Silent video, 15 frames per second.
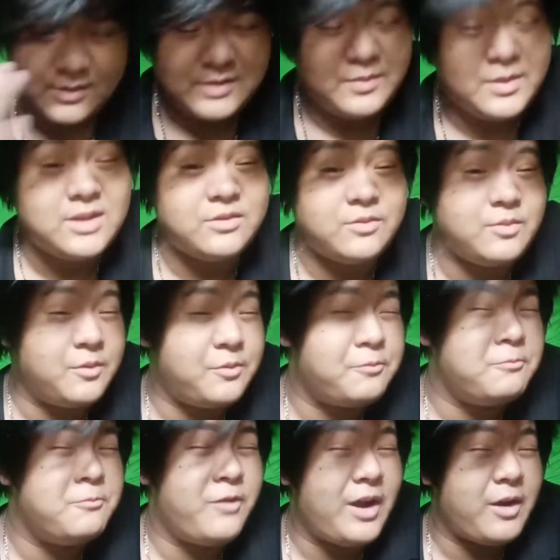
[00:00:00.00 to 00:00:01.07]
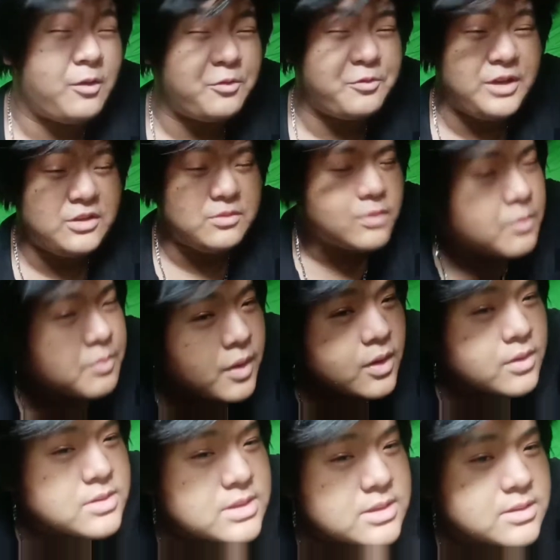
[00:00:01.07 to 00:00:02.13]
because of the viral Facebook
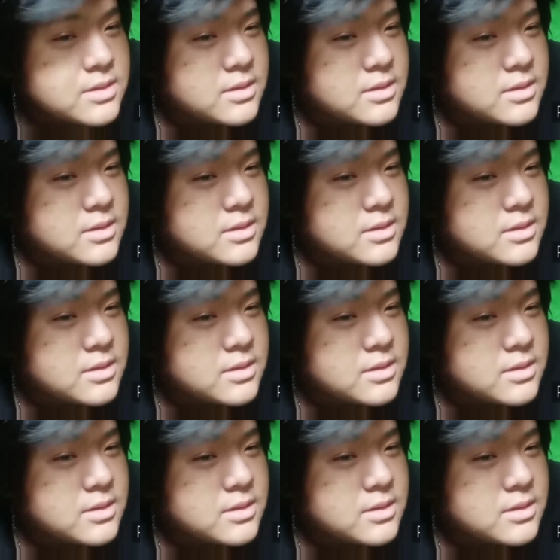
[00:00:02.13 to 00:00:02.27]
post